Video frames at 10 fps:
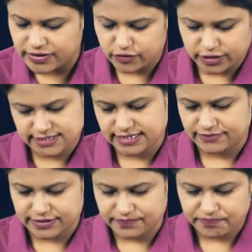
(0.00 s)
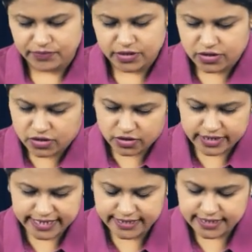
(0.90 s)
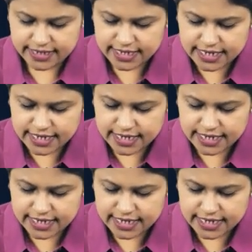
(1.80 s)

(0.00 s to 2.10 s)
147. Alright?